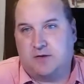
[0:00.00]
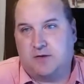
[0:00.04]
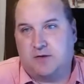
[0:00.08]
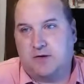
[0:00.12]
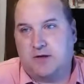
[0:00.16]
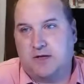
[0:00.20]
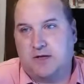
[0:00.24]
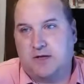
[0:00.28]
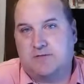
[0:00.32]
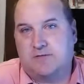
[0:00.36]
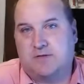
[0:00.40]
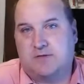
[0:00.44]
You
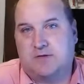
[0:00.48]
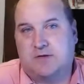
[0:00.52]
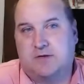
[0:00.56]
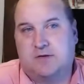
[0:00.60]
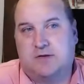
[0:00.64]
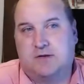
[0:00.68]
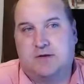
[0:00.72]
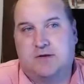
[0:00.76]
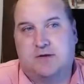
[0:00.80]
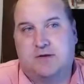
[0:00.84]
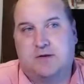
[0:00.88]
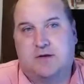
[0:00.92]
don't even
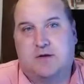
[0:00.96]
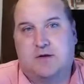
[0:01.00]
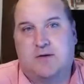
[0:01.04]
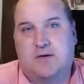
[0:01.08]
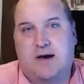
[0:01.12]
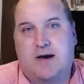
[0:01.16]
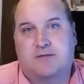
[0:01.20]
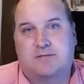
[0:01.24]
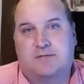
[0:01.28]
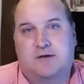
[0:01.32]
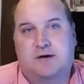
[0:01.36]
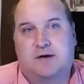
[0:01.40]
need to go
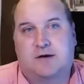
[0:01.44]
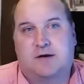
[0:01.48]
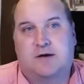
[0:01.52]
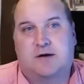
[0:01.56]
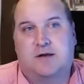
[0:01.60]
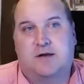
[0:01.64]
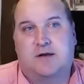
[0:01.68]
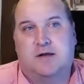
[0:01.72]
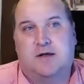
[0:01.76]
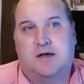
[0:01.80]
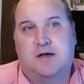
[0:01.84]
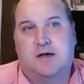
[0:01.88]
out there
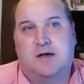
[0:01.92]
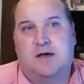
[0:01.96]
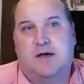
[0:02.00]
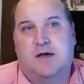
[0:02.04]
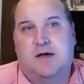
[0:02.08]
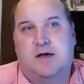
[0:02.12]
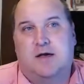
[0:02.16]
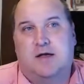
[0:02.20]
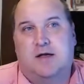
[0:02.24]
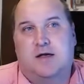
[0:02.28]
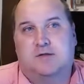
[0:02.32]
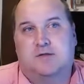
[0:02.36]
and
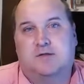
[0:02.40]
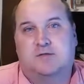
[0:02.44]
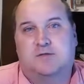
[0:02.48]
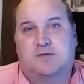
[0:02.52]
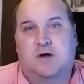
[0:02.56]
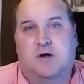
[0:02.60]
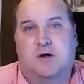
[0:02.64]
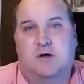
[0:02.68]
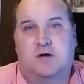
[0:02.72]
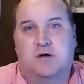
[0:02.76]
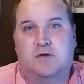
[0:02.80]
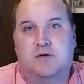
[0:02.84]
and
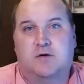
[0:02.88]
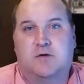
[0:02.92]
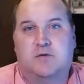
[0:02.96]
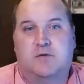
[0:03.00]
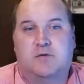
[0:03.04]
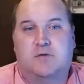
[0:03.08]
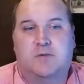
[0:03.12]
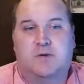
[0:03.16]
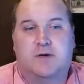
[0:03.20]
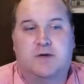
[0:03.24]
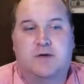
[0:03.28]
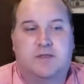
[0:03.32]
struggle
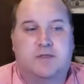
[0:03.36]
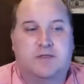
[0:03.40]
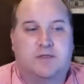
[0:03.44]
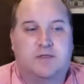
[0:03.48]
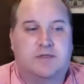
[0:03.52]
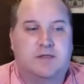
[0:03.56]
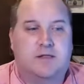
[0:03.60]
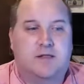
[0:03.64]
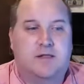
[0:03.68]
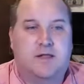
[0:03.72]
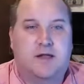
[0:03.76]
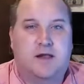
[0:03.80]

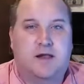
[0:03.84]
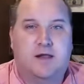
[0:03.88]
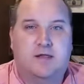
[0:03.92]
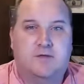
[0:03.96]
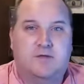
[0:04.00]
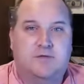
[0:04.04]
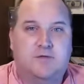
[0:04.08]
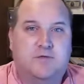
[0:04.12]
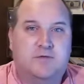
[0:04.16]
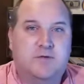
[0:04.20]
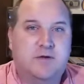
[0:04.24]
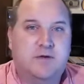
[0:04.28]
with a lot of
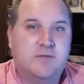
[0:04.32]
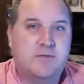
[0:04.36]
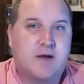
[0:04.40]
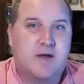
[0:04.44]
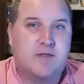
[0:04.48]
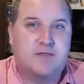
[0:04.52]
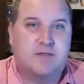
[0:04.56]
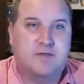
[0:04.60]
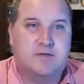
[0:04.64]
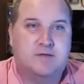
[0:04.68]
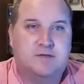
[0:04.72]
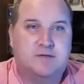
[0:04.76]
these free
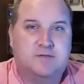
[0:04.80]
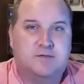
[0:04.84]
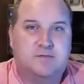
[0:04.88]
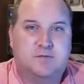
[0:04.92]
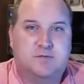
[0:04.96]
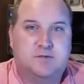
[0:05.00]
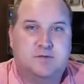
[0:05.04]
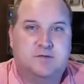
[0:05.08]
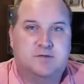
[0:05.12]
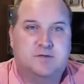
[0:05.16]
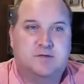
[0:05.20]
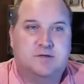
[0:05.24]
methods,
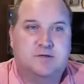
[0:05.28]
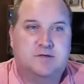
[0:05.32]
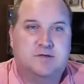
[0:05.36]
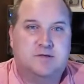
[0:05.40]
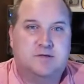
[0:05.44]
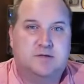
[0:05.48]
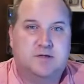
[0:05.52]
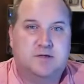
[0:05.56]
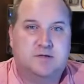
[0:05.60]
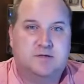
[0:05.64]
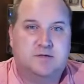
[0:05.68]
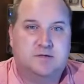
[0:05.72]
which
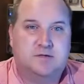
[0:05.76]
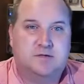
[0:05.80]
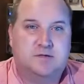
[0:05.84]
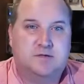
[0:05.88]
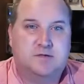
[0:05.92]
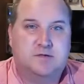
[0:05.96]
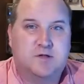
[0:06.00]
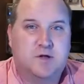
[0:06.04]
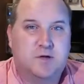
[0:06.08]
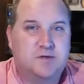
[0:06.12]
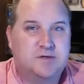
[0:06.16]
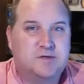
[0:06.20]
is, is the
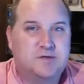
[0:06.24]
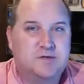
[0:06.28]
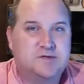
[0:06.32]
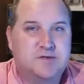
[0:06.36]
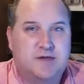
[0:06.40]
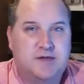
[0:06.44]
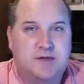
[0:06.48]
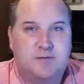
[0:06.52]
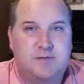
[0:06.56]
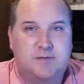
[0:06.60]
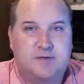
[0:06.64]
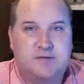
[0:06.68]
slow and
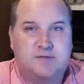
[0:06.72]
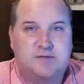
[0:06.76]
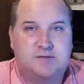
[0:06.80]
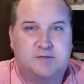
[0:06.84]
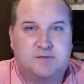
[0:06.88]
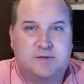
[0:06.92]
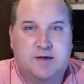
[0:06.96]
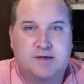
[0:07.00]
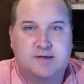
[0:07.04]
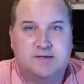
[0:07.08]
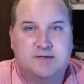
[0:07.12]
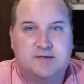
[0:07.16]
steady wins
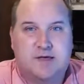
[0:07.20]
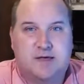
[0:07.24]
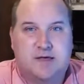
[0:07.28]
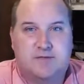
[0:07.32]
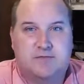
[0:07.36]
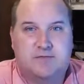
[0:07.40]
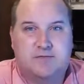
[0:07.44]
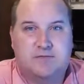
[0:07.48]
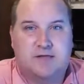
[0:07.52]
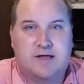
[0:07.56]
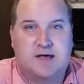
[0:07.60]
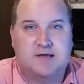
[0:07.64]
the race kind
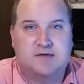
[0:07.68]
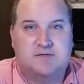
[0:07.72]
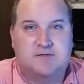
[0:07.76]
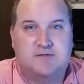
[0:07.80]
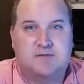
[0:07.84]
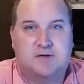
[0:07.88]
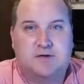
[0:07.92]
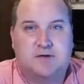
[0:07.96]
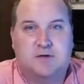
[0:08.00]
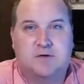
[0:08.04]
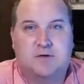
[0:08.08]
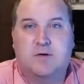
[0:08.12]
of
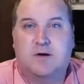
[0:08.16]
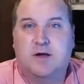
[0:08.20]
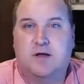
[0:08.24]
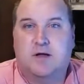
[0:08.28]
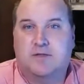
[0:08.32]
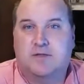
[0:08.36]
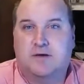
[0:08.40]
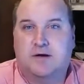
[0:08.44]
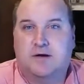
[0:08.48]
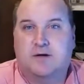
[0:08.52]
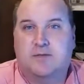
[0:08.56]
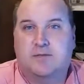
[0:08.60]
philosophy. You know, going
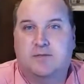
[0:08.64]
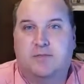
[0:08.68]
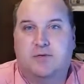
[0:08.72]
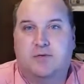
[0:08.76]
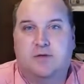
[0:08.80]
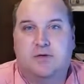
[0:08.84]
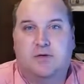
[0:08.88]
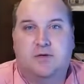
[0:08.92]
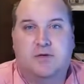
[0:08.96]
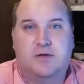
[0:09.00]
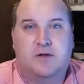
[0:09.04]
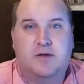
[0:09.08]
out there and
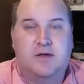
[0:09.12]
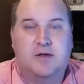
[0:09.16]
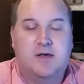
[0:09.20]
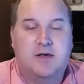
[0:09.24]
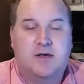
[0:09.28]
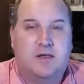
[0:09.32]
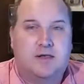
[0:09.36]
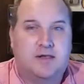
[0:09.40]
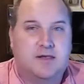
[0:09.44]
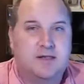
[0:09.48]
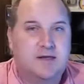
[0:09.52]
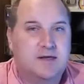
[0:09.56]
putting
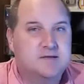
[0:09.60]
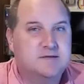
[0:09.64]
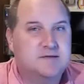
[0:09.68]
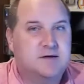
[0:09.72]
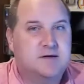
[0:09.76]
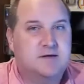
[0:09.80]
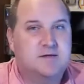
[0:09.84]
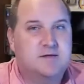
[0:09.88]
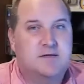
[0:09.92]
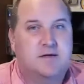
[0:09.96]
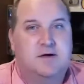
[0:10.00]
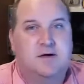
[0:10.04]
links
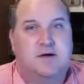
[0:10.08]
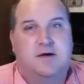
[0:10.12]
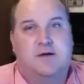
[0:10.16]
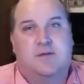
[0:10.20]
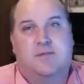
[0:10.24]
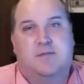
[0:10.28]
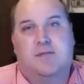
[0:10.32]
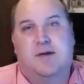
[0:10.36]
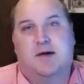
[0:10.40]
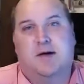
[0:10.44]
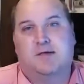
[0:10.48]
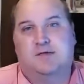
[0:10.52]
on
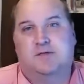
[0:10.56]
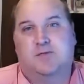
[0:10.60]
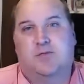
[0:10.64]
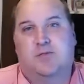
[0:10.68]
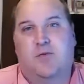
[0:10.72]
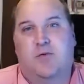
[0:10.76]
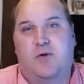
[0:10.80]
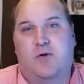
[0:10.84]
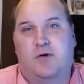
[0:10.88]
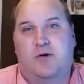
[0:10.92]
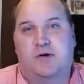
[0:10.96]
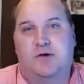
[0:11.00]
message
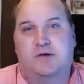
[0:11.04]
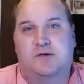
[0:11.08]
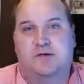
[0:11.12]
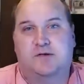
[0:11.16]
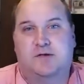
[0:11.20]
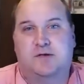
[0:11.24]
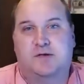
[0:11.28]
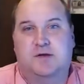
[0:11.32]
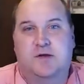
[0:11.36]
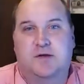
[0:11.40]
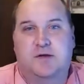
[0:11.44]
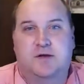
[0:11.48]
boards
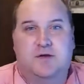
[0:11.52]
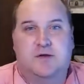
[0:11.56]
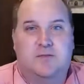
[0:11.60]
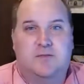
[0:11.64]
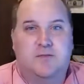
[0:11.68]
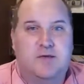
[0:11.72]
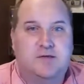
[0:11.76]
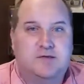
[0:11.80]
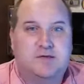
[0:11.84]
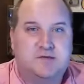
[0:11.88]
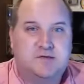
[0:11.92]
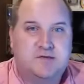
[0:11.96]
and
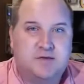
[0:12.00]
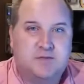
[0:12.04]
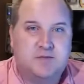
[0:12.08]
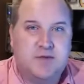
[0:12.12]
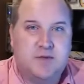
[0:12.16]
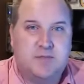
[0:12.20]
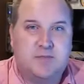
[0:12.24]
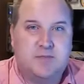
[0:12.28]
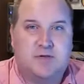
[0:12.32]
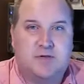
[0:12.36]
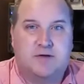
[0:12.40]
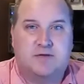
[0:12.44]
messaging
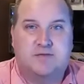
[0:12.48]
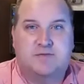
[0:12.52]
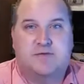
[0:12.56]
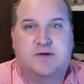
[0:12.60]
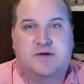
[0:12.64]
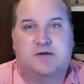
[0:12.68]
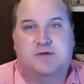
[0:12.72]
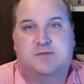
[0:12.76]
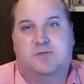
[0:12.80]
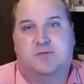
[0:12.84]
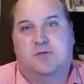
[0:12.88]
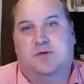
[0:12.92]
people on
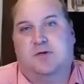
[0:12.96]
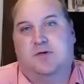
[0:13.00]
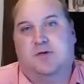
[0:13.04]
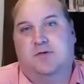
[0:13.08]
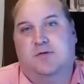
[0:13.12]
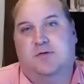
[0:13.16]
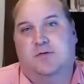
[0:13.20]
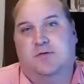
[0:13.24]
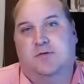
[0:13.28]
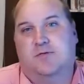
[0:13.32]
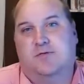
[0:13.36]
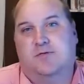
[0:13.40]
Facebook
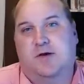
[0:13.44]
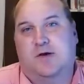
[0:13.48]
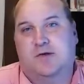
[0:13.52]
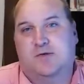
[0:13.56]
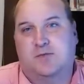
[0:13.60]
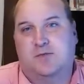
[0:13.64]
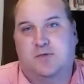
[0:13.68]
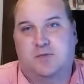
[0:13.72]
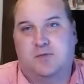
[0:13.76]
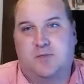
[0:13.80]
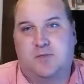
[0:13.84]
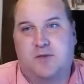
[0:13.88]
through
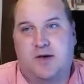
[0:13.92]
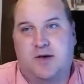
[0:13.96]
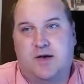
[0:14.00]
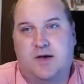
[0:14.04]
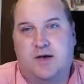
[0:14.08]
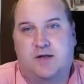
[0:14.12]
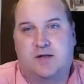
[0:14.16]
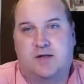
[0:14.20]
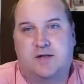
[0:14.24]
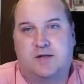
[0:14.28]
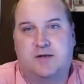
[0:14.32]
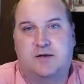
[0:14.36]
Facebook
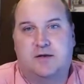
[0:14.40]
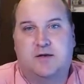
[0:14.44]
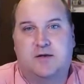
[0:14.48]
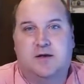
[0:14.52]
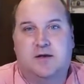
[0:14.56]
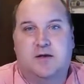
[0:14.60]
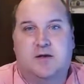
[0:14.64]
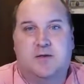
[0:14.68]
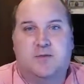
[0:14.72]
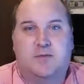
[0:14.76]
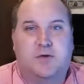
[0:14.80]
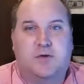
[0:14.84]
Mail and
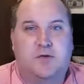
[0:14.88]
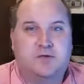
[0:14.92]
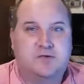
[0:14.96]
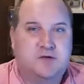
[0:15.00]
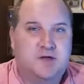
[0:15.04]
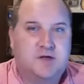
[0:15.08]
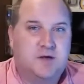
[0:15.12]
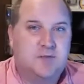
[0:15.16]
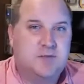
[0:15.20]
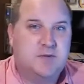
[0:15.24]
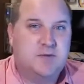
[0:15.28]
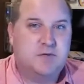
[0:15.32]

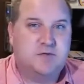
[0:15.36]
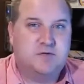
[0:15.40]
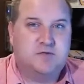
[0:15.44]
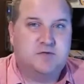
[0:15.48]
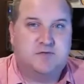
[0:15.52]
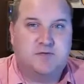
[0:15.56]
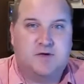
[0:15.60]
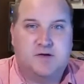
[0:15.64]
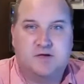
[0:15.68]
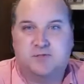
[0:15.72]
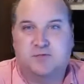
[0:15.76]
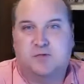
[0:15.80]
posting on
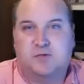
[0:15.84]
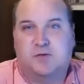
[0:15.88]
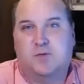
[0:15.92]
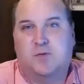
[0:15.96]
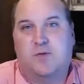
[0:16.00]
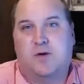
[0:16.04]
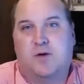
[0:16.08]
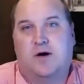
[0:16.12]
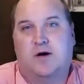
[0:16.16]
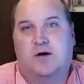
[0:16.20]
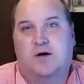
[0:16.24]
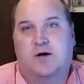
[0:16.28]
people's Facebook
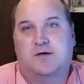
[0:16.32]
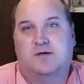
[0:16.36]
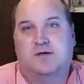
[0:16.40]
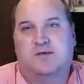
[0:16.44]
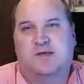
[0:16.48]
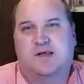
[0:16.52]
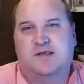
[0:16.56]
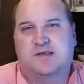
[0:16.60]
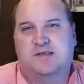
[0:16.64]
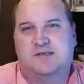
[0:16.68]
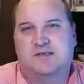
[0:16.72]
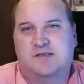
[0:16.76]

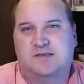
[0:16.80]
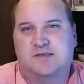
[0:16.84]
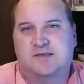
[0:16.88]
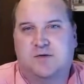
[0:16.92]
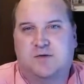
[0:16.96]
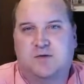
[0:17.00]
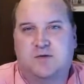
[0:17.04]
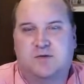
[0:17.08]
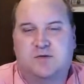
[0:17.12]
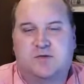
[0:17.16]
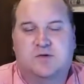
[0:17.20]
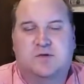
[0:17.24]
walls. That's just
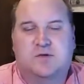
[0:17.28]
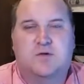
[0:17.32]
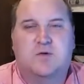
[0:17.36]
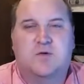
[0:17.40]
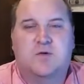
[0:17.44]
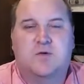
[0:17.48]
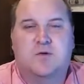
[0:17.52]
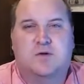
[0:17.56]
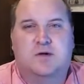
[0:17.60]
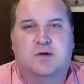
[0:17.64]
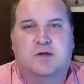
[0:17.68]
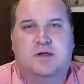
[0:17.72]
old
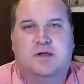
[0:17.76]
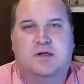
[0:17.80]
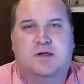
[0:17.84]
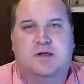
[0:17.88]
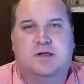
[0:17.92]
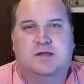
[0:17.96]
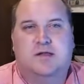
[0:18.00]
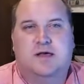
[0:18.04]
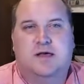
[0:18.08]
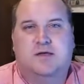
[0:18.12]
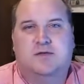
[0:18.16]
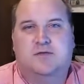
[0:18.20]
school, and it,
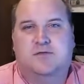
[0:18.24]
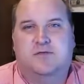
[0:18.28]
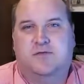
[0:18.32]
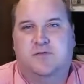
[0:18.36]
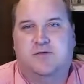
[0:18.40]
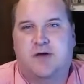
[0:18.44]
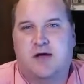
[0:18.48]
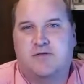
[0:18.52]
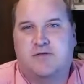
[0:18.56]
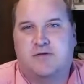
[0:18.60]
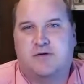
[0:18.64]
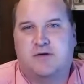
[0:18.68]
it takes
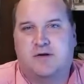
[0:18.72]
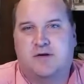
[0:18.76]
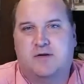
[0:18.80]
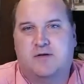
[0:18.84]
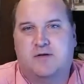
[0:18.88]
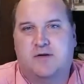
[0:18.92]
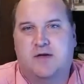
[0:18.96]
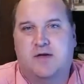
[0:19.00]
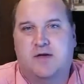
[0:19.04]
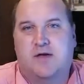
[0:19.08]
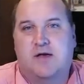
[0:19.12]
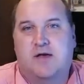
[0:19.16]
forever.
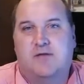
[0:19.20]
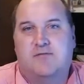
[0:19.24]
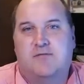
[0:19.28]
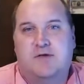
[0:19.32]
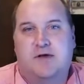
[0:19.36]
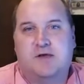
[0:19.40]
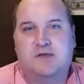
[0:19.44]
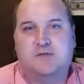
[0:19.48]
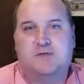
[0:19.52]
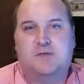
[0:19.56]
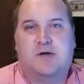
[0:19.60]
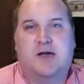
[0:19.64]
And
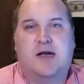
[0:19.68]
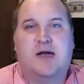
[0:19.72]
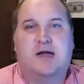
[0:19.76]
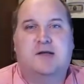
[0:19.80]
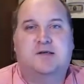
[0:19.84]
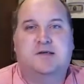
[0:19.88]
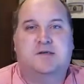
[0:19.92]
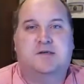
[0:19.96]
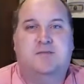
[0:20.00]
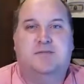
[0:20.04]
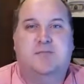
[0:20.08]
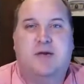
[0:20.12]
Facebook
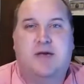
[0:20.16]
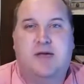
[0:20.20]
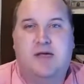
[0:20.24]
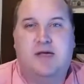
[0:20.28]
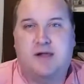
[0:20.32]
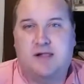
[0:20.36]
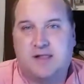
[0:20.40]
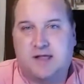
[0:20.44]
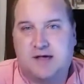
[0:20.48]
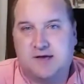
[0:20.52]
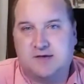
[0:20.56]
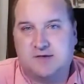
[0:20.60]
actually
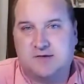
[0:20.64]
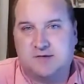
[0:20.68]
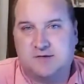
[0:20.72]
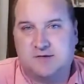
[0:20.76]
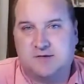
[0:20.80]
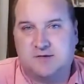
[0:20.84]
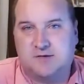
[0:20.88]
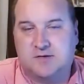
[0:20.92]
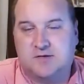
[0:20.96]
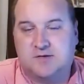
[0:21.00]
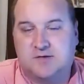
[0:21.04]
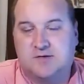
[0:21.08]

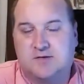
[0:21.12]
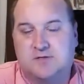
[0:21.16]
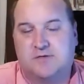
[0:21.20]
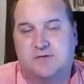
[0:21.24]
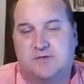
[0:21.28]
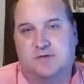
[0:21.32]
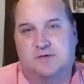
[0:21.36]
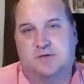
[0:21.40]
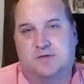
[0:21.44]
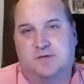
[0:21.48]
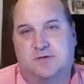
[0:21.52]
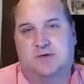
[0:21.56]
penalizes you
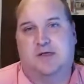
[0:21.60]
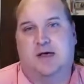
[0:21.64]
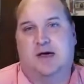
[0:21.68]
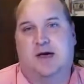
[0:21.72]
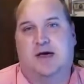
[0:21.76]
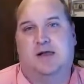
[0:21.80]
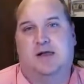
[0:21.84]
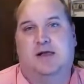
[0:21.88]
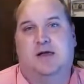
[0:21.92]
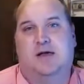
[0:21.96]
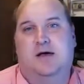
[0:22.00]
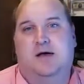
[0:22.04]
for doing that.